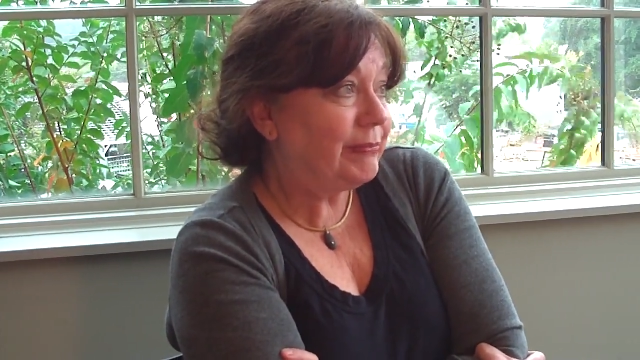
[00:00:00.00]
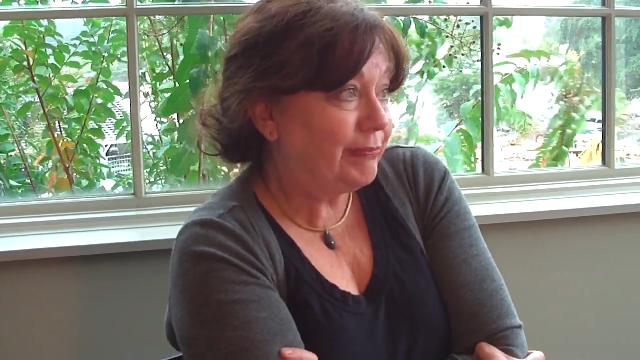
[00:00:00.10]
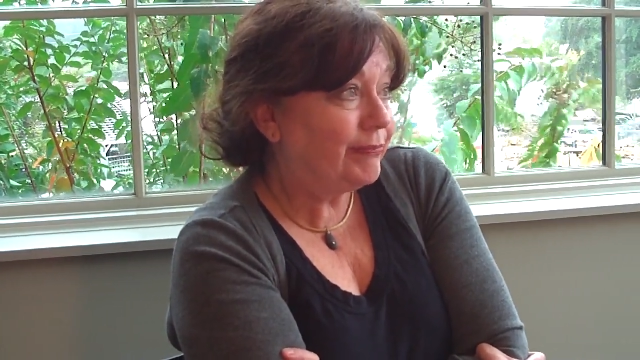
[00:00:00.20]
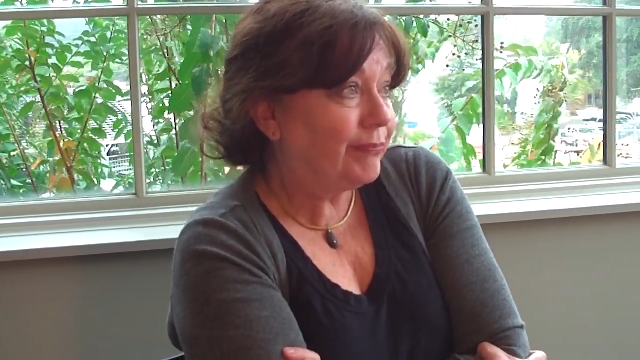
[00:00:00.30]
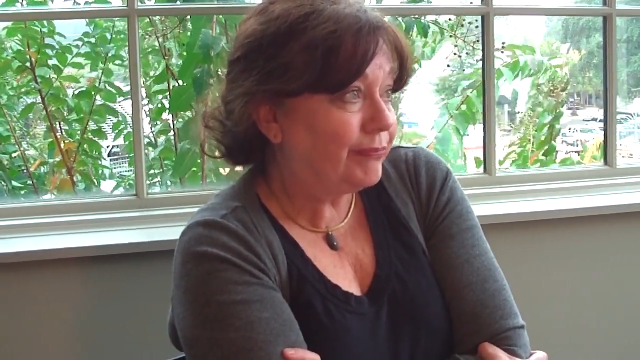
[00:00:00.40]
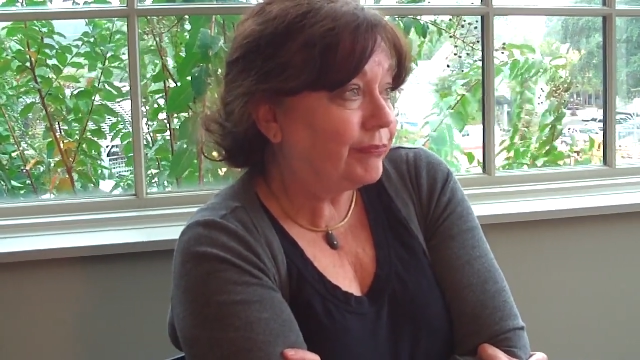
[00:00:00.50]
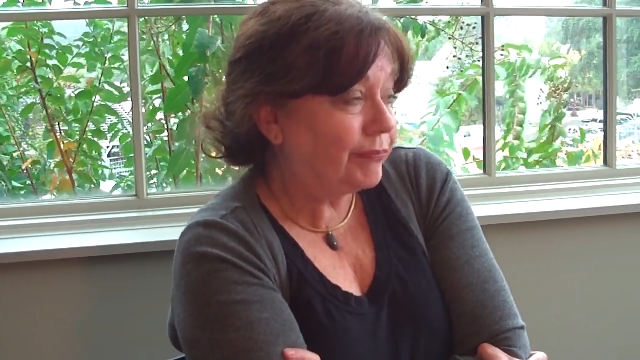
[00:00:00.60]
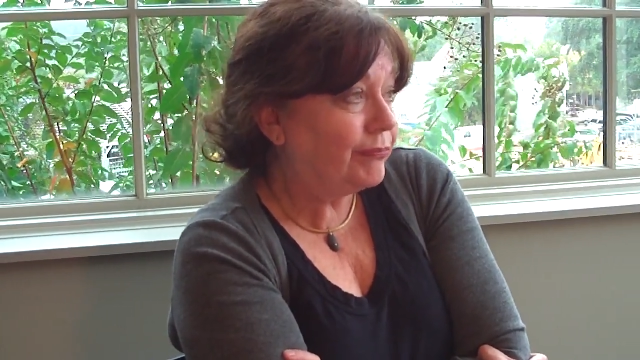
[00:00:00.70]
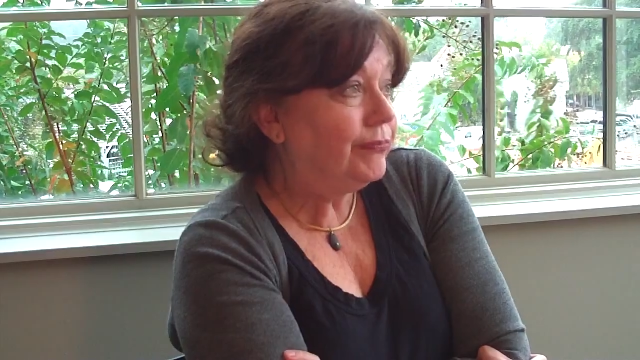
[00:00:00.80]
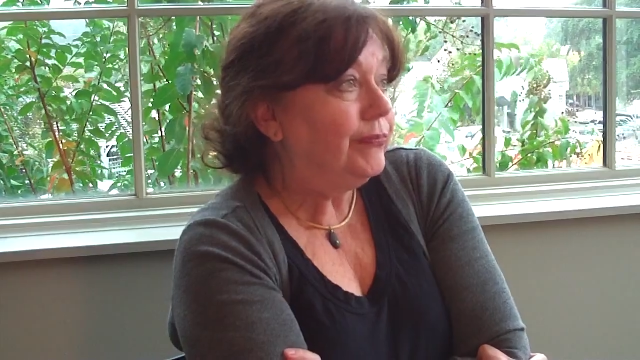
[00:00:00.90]
I've seen him
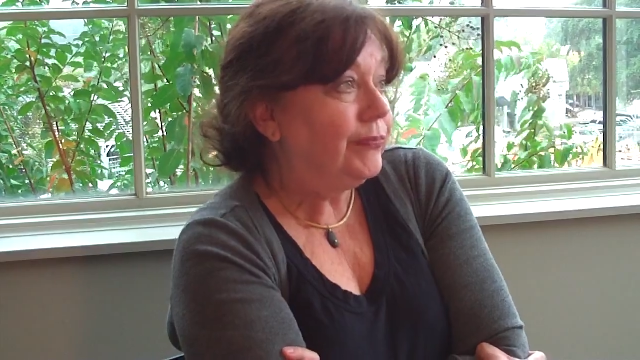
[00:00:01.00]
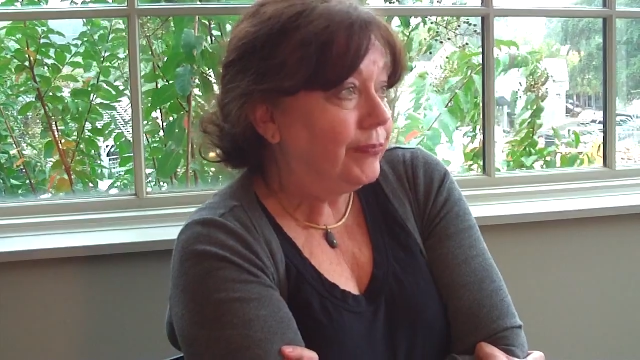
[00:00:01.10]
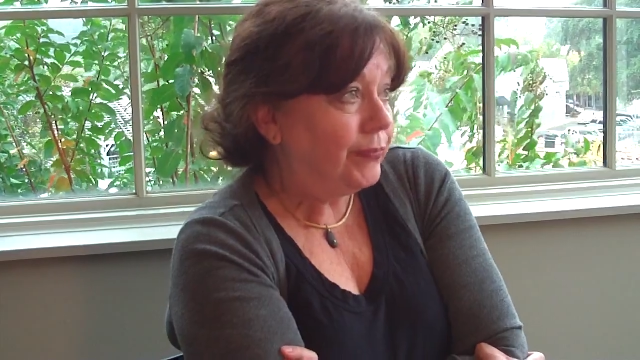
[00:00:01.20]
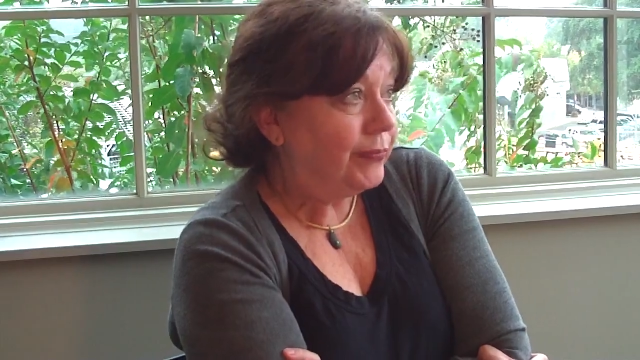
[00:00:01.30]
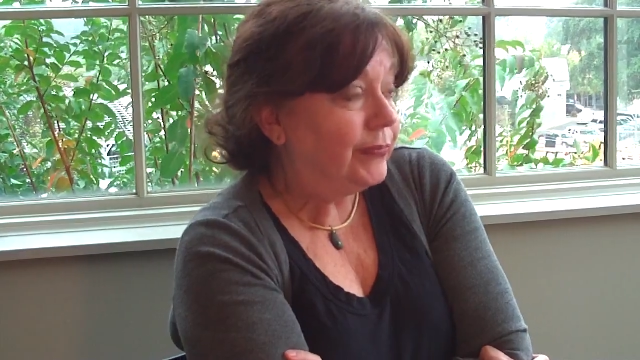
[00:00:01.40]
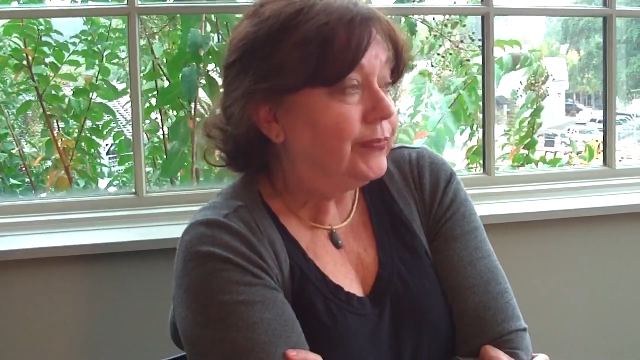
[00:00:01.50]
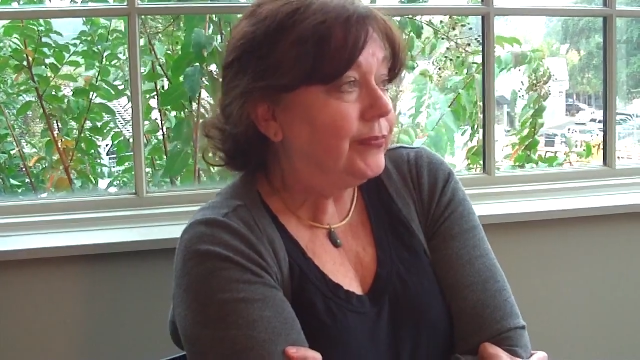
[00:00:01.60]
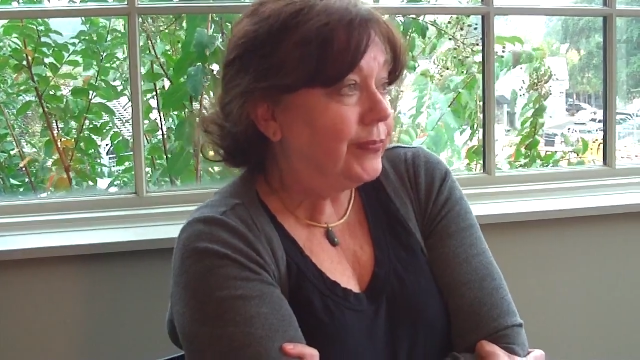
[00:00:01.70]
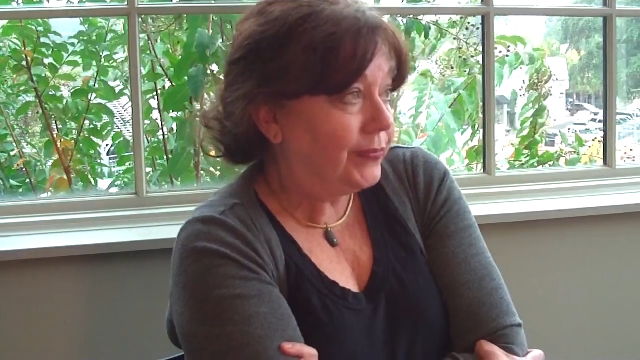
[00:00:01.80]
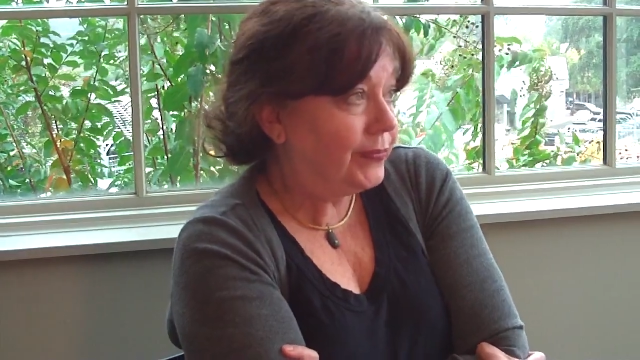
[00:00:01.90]
several times. It's the
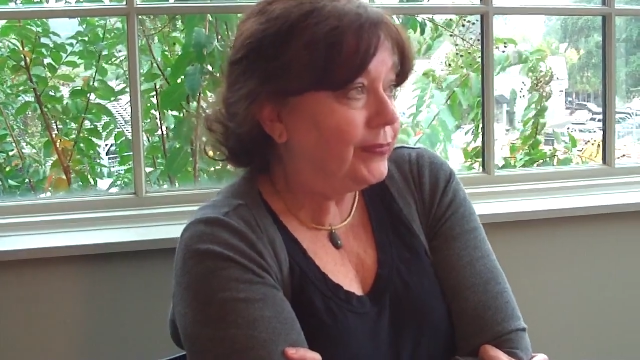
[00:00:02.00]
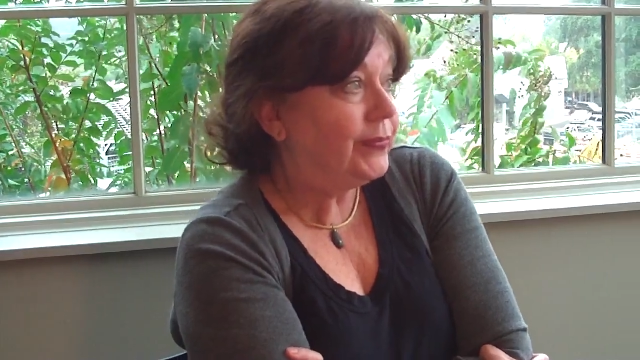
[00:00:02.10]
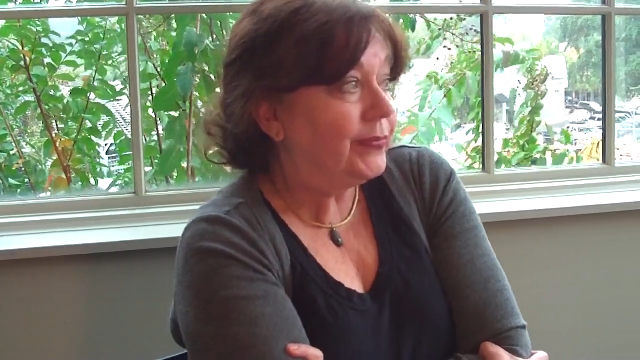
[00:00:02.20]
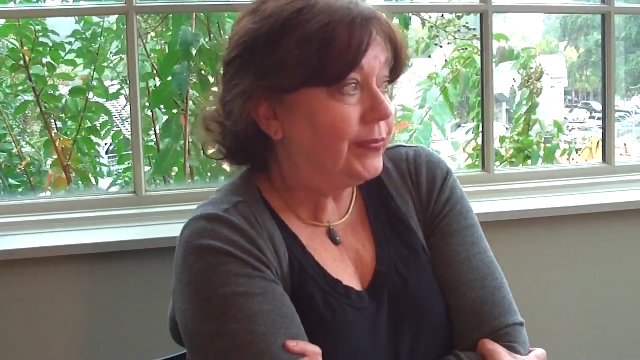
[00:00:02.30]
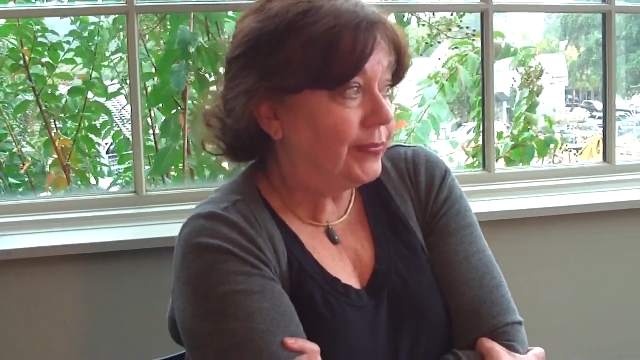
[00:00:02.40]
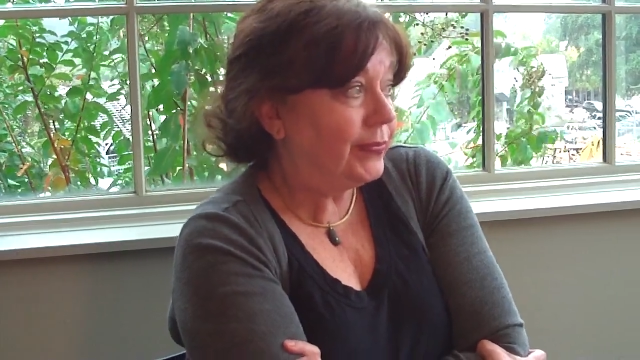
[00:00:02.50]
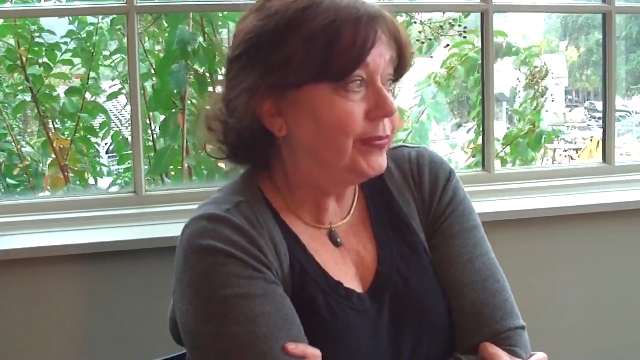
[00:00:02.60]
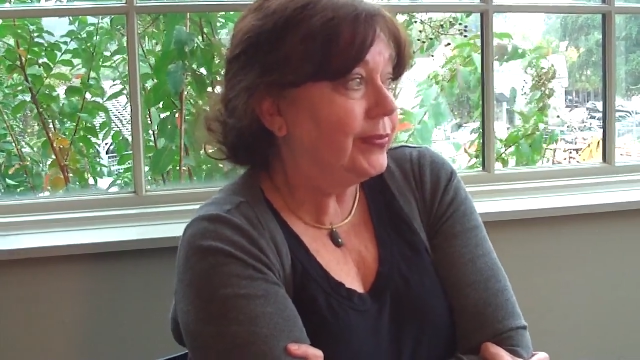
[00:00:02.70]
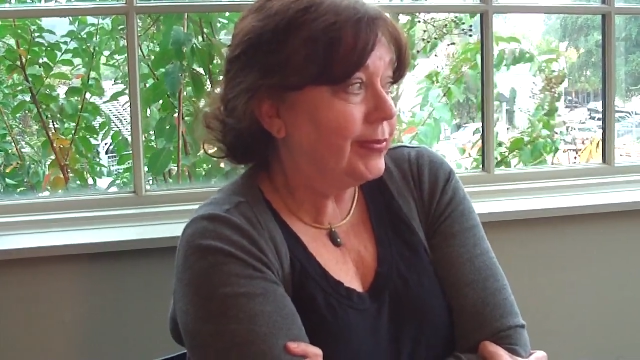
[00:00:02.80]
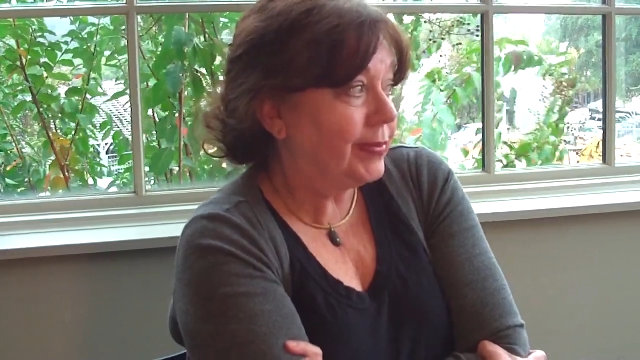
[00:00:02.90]
family being
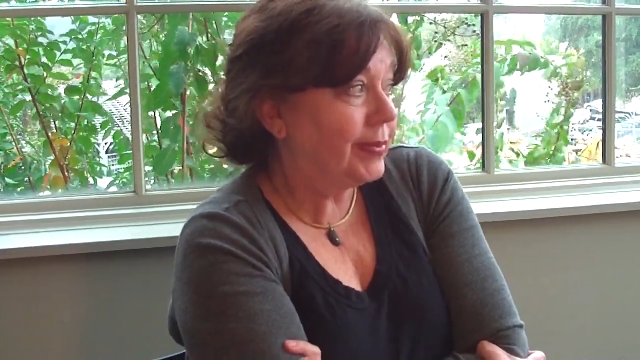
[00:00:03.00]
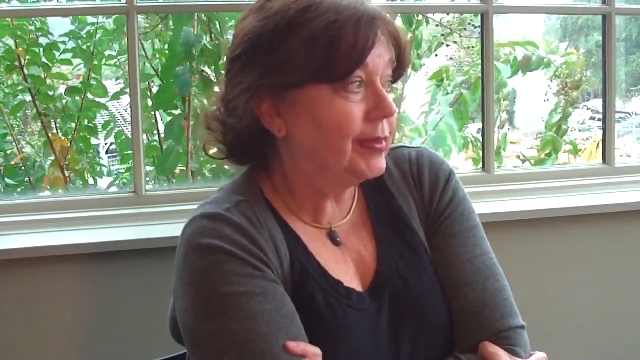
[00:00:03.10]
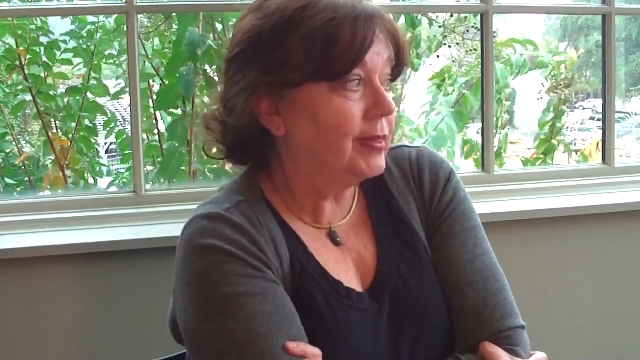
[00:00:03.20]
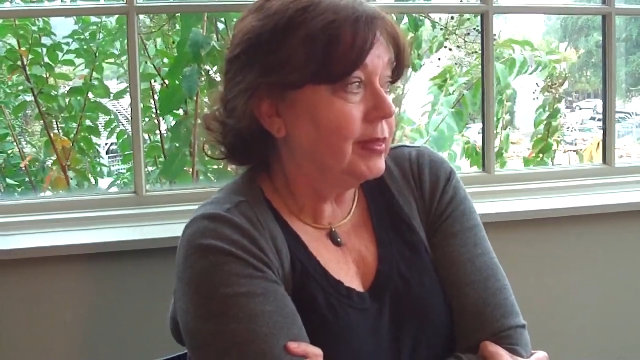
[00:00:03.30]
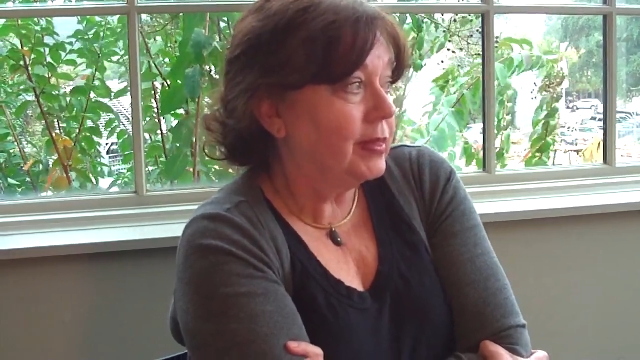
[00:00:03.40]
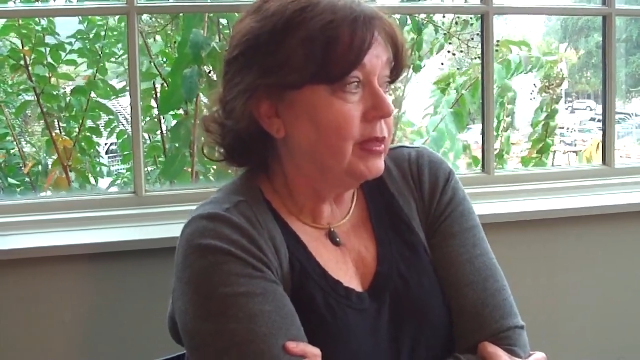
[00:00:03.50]
extremely wealthy.